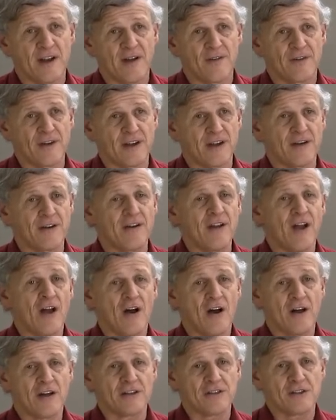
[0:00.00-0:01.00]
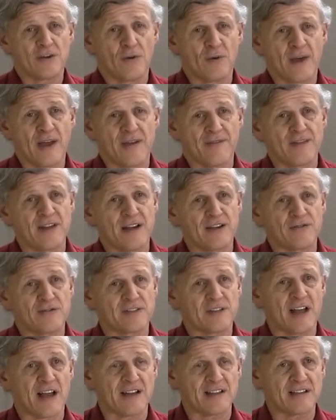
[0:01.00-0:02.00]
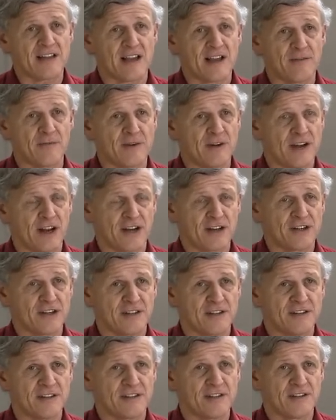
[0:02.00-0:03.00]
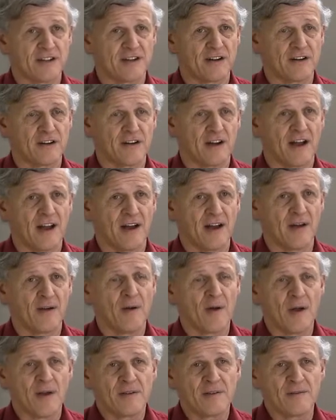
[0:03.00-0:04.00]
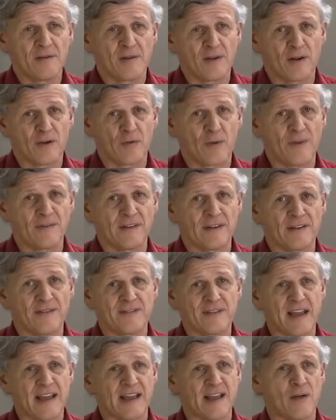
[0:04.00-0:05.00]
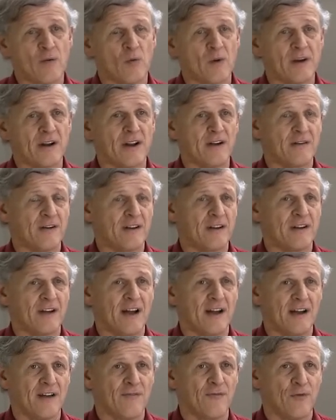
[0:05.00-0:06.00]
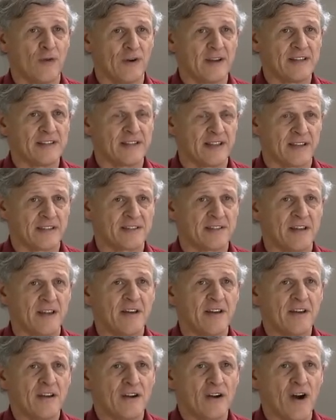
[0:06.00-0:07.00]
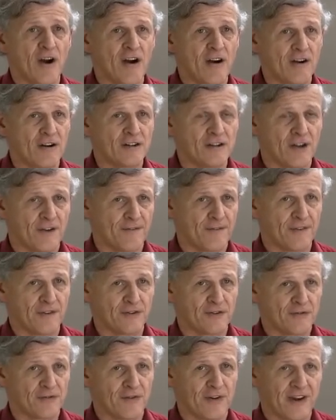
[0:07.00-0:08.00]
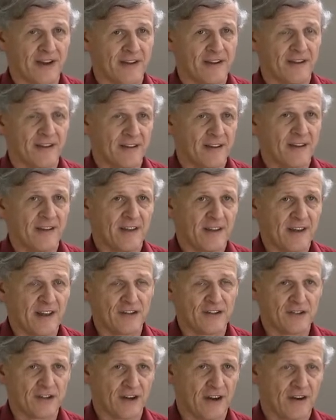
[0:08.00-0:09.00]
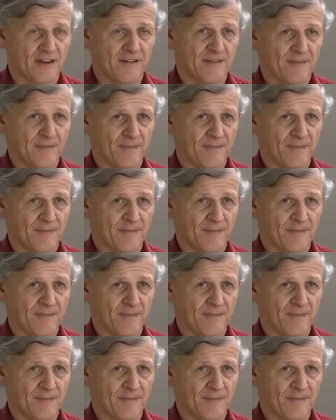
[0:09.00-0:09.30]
Every year. Also, we have nitrous oxide reductions that are uh, equivalent of taking 146 uh, cars off of the street each year.